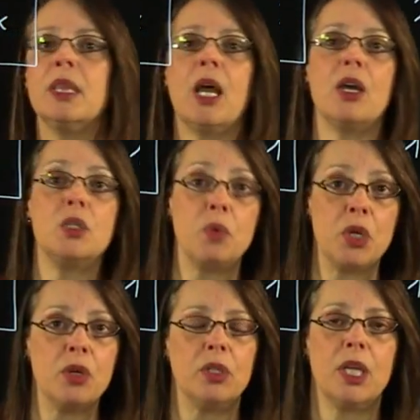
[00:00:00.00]
Now, as we
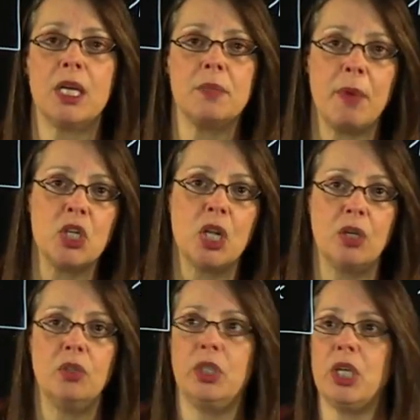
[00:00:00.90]
know, there are special
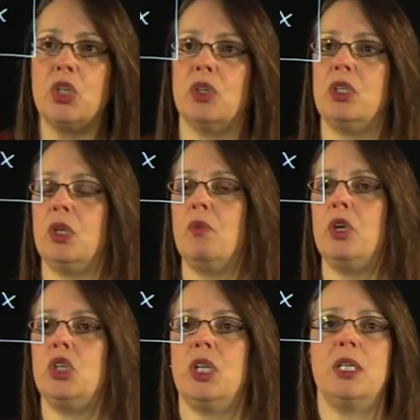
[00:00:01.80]
conditions in
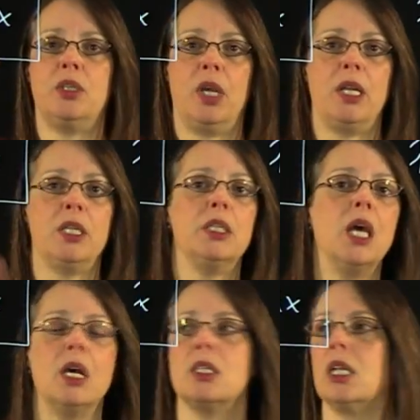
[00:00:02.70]
which the strain is
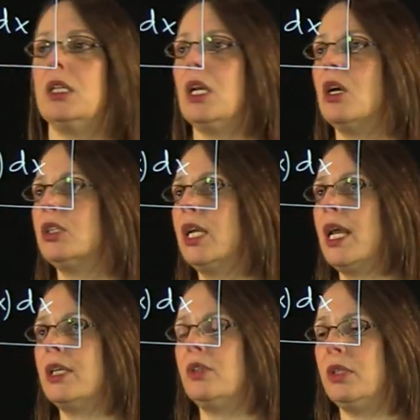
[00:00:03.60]
constant along the
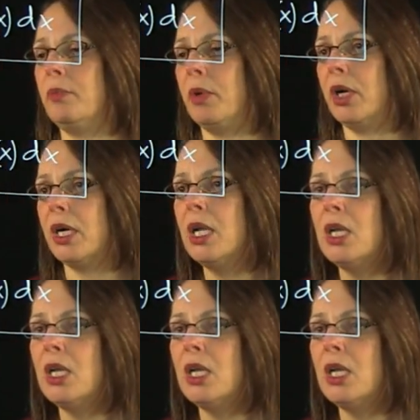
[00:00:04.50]
length of the bar.